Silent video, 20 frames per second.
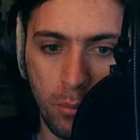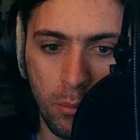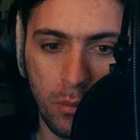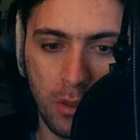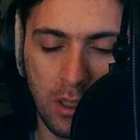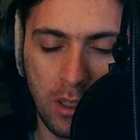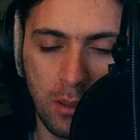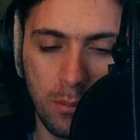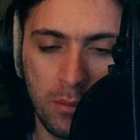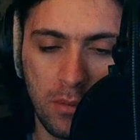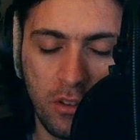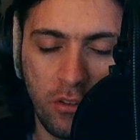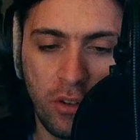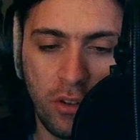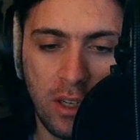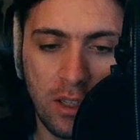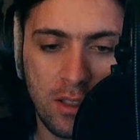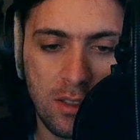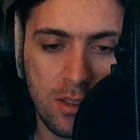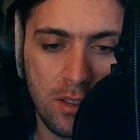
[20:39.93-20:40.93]

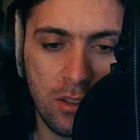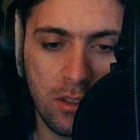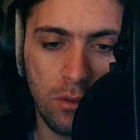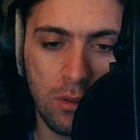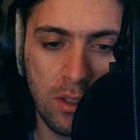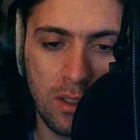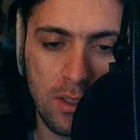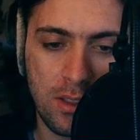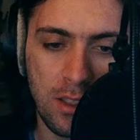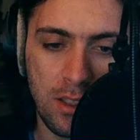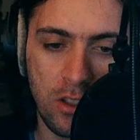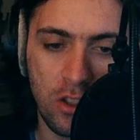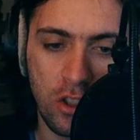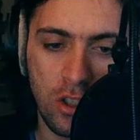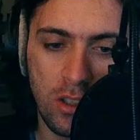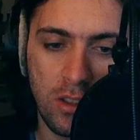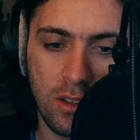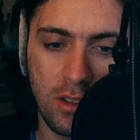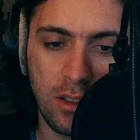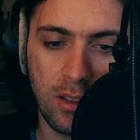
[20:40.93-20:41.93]
effects that you are
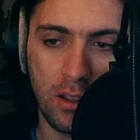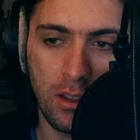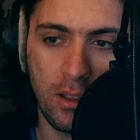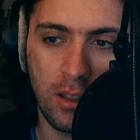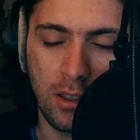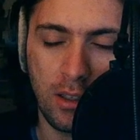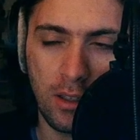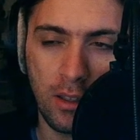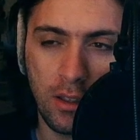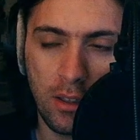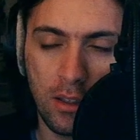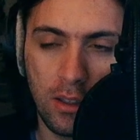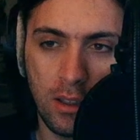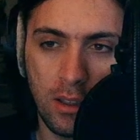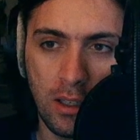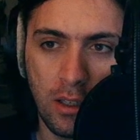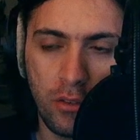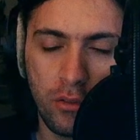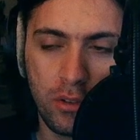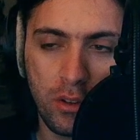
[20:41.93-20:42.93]
instantiating
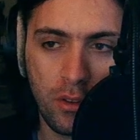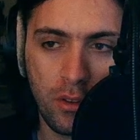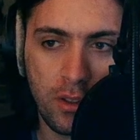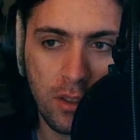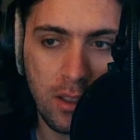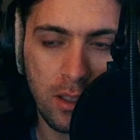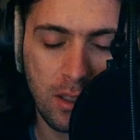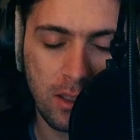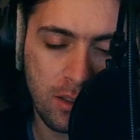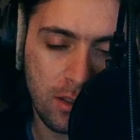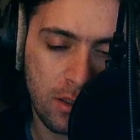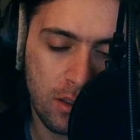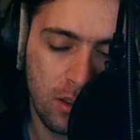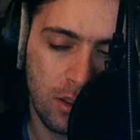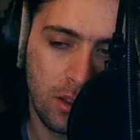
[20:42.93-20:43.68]
after the kick?